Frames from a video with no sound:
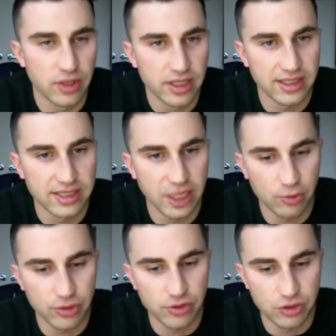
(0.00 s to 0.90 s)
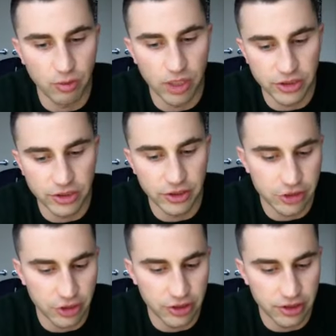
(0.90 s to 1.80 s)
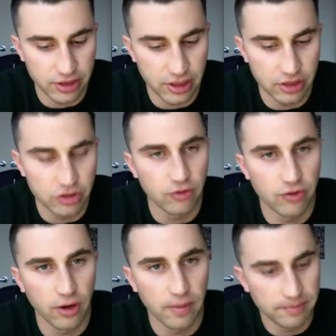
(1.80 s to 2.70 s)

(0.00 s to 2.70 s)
that's helped you so much in your journey so far?